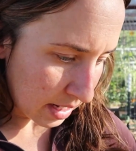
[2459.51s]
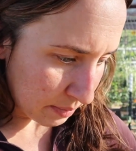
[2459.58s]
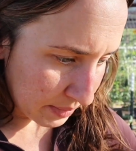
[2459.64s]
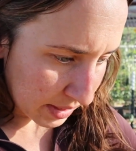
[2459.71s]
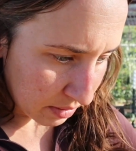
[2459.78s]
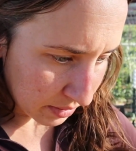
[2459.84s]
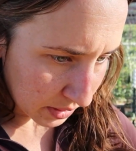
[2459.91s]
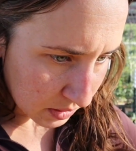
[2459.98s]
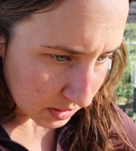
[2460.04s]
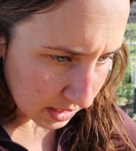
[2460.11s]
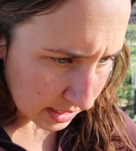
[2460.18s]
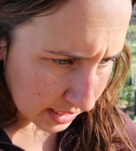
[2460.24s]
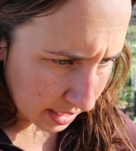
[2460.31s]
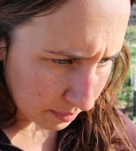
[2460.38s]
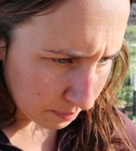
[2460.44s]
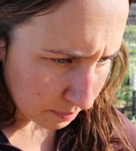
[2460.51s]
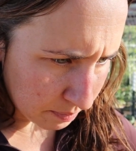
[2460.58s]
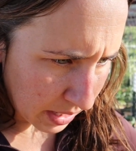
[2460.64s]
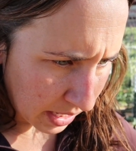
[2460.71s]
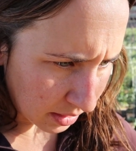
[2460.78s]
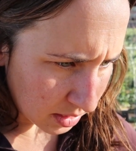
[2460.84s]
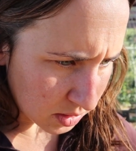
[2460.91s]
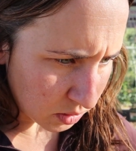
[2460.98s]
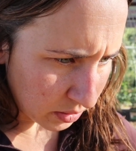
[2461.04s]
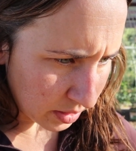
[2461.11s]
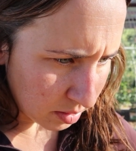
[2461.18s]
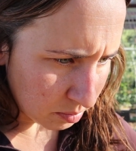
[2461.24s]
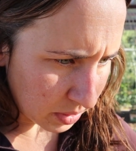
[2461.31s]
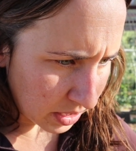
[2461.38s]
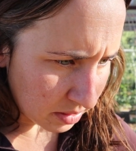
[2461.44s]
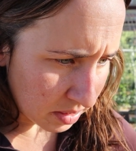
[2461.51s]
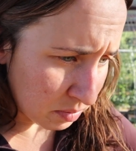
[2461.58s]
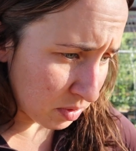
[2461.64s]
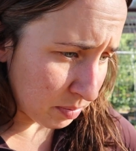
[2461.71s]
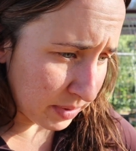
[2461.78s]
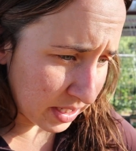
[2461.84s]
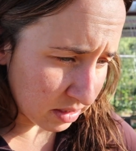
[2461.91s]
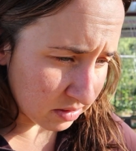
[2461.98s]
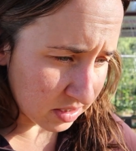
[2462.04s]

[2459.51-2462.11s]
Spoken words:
And we don't use the same bagged soil, but it will be